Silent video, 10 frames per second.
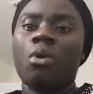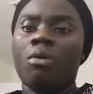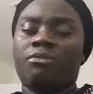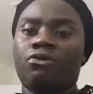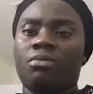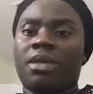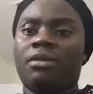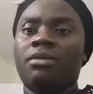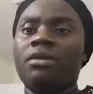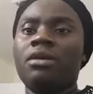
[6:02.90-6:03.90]
any warmth to
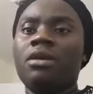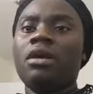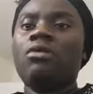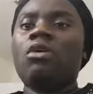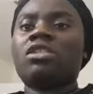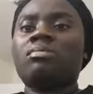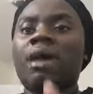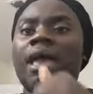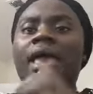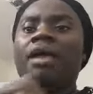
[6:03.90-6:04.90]
me. It was
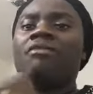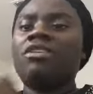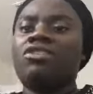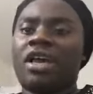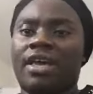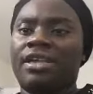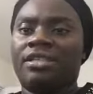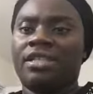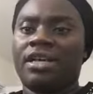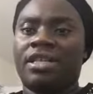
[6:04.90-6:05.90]
my heavy
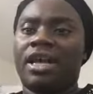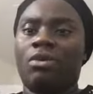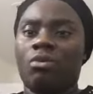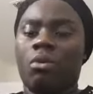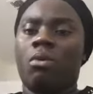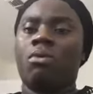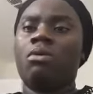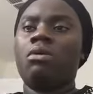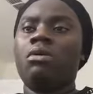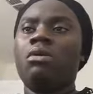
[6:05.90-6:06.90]
jacket that I wore.
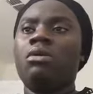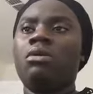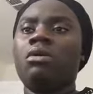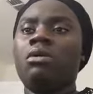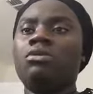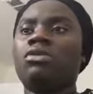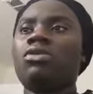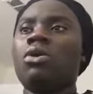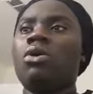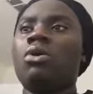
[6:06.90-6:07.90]

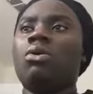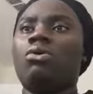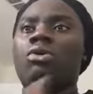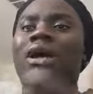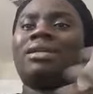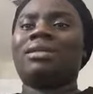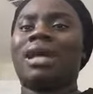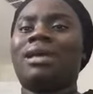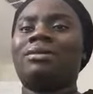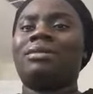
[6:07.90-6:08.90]
So as
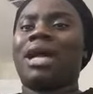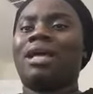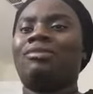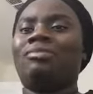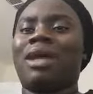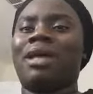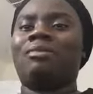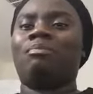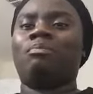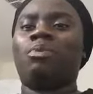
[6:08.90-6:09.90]

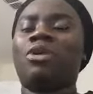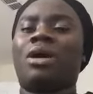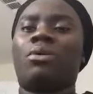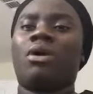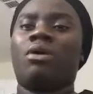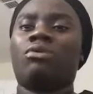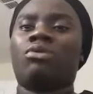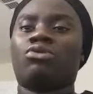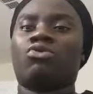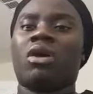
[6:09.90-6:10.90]
I put away all
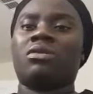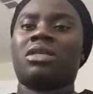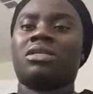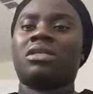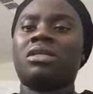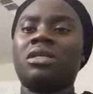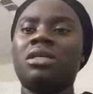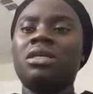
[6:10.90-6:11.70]
those trousers,